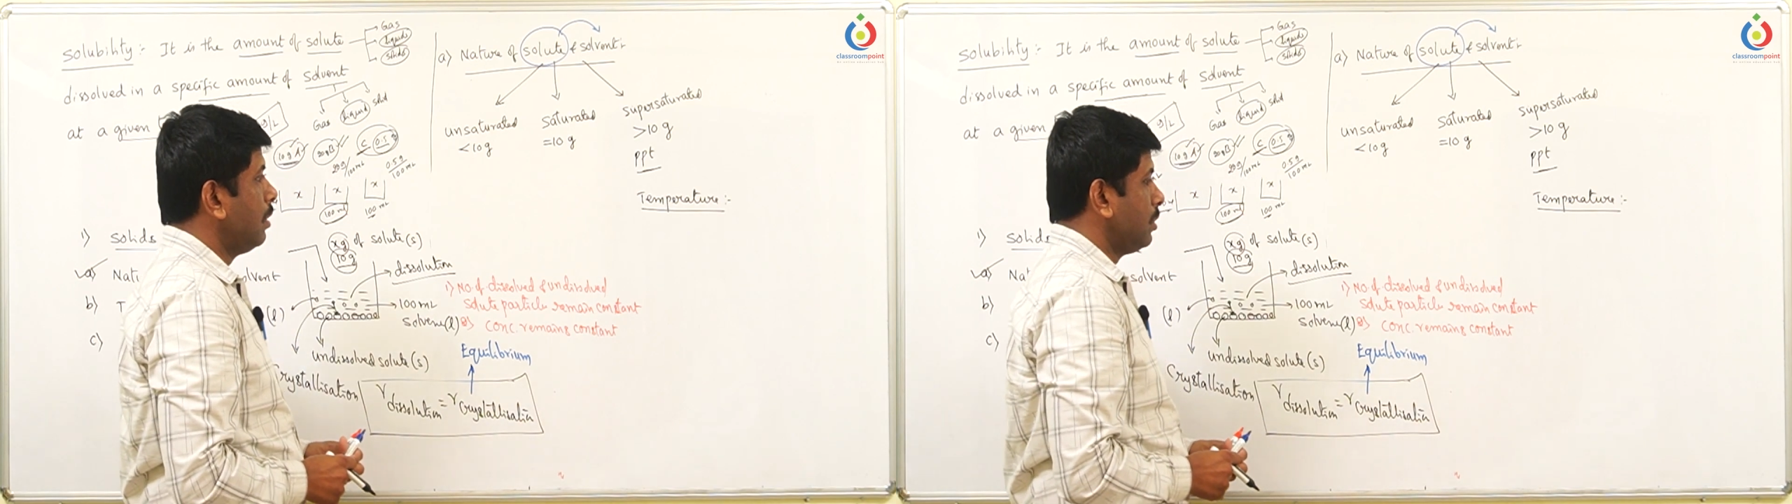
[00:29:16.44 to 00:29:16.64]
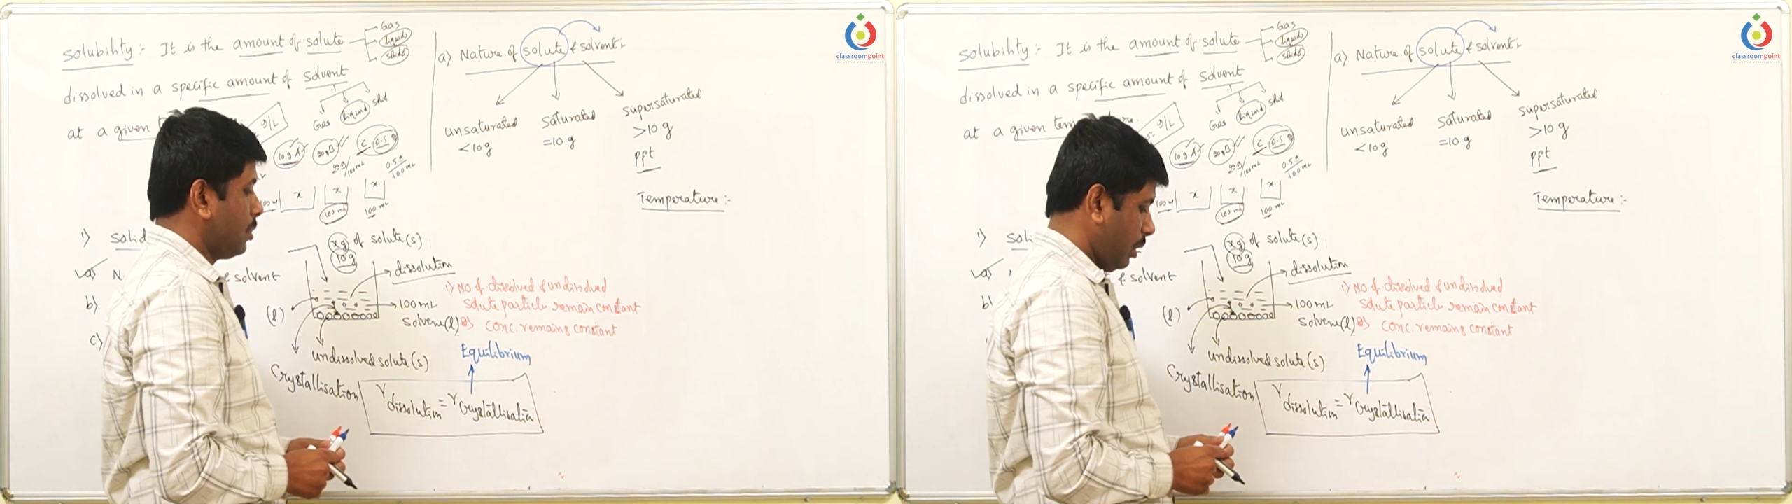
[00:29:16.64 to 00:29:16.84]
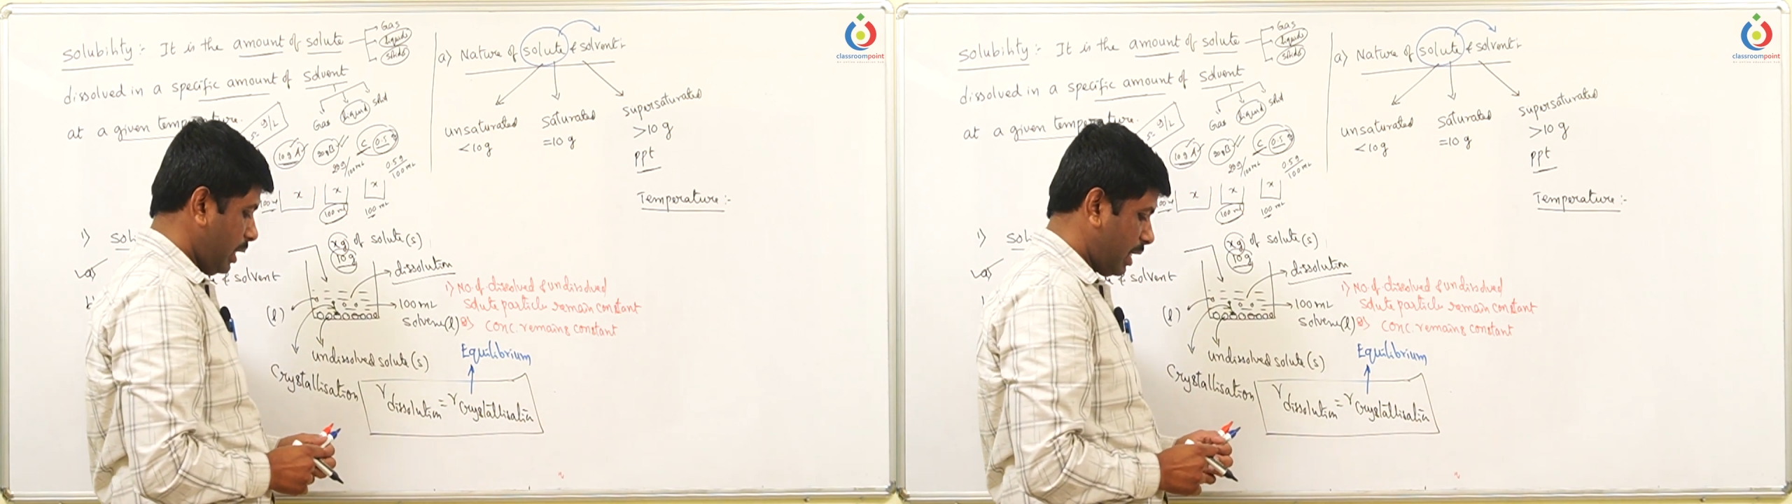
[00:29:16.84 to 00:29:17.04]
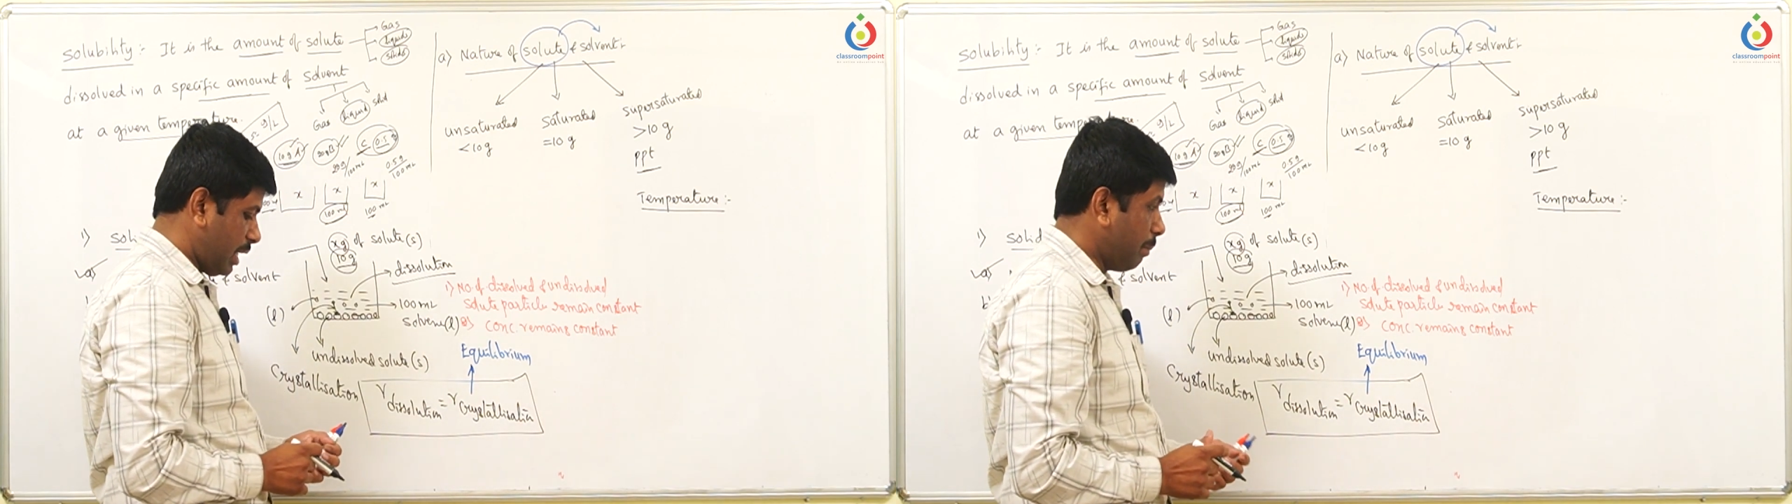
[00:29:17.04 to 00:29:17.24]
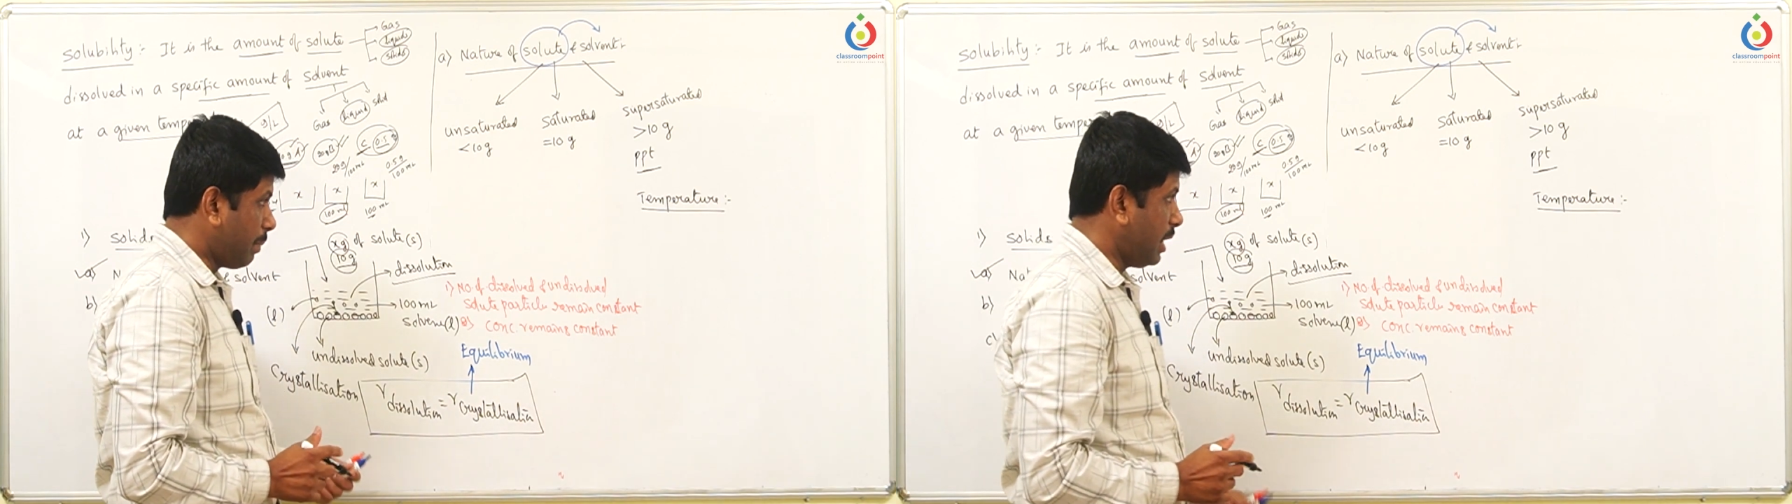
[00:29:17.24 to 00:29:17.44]
So here
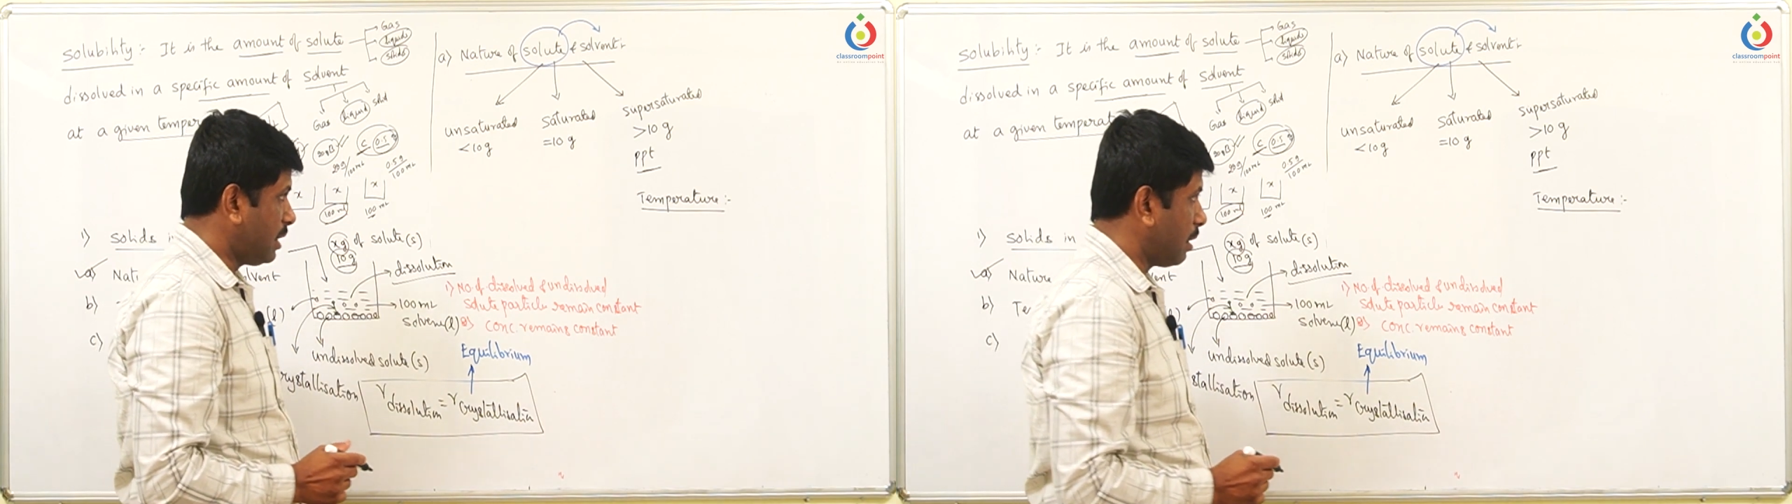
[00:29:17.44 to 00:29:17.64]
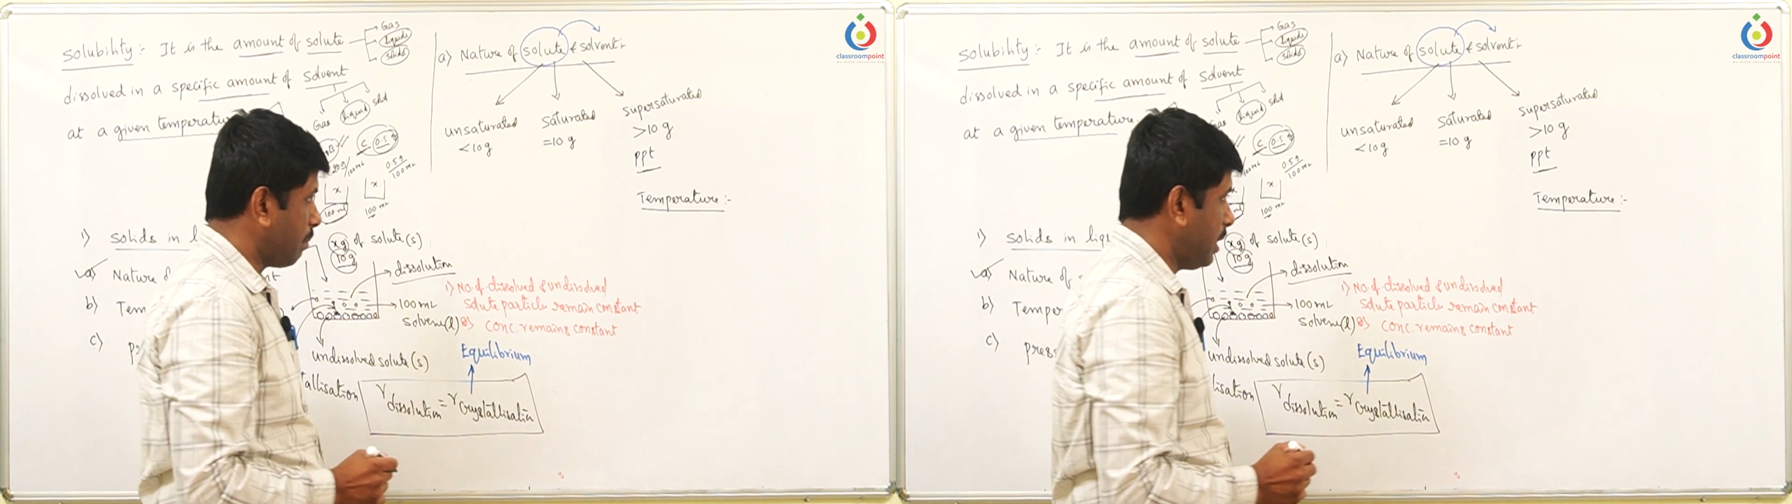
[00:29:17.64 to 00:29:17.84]
temperature,